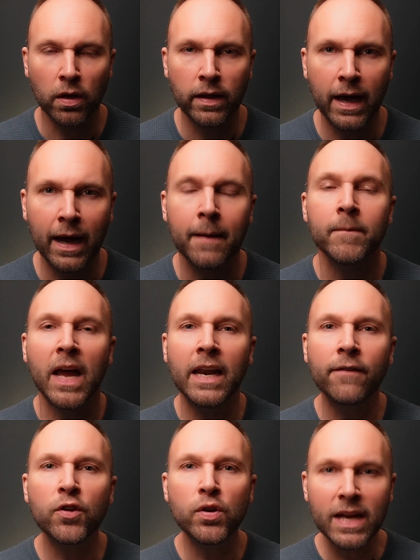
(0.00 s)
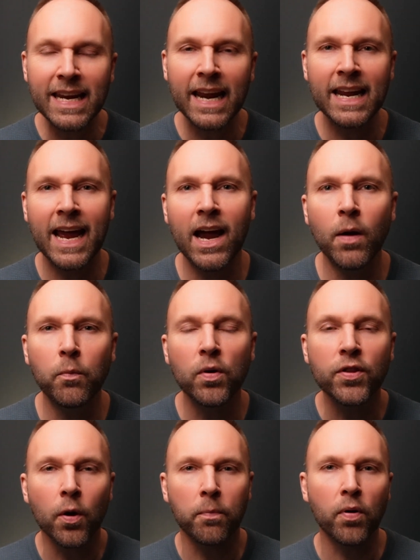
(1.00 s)
on that. And if you need any help with
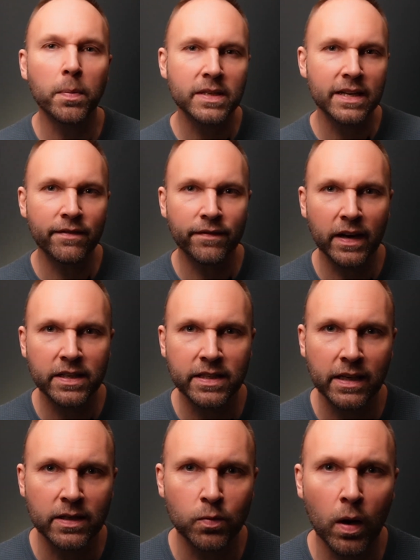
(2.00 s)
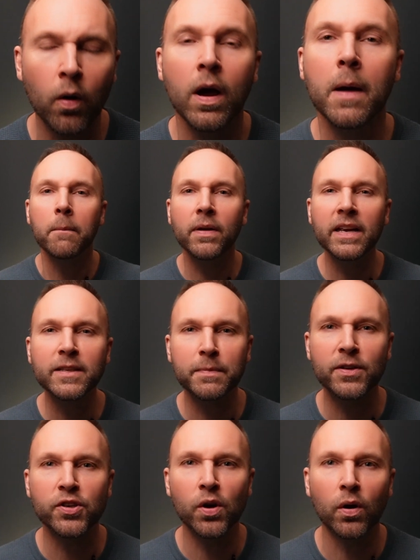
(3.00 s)
your property investing as well, please be
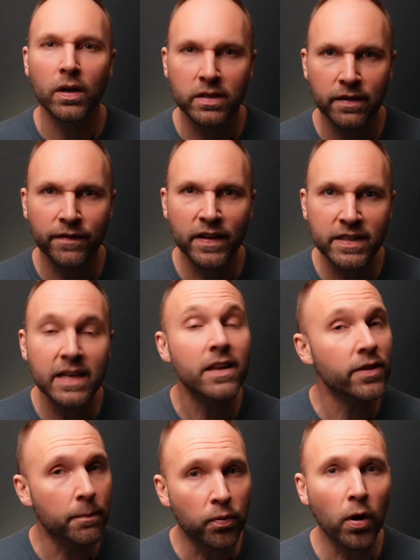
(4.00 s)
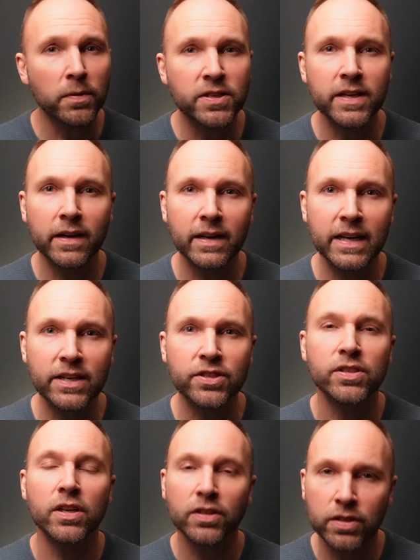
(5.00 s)
sure to visit
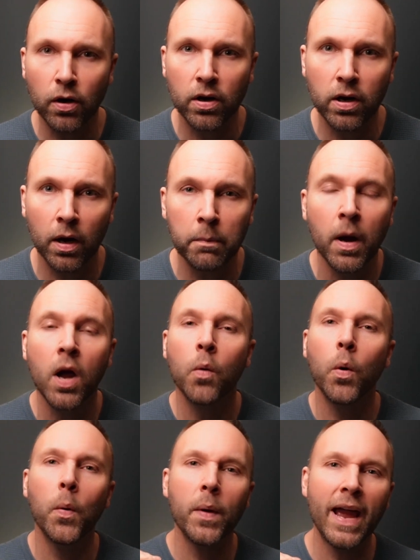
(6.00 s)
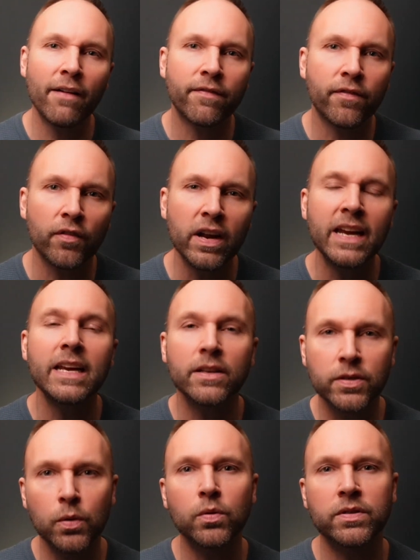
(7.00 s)
thepropertyunleashed.com, where we have free
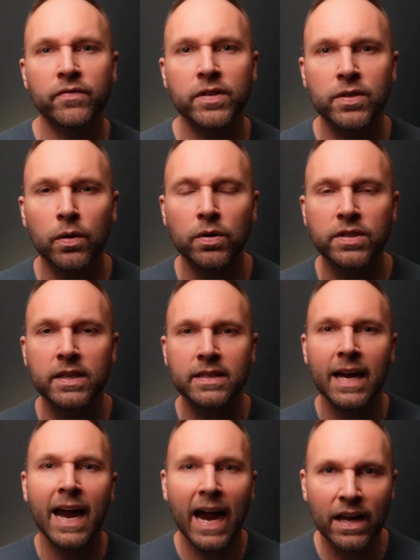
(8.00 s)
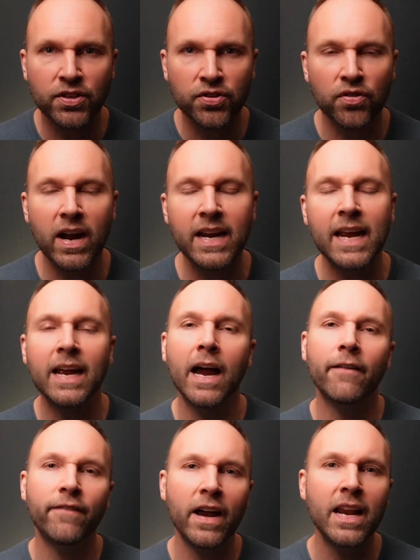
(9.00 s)
tools and resources and training
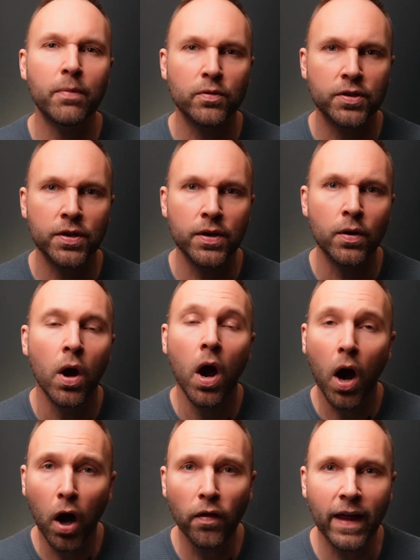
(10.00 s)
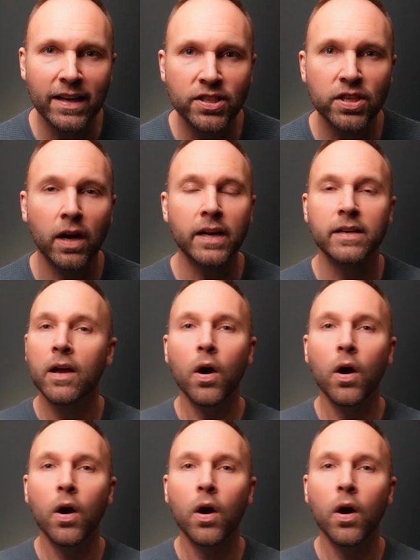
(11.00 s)
available to you on that site,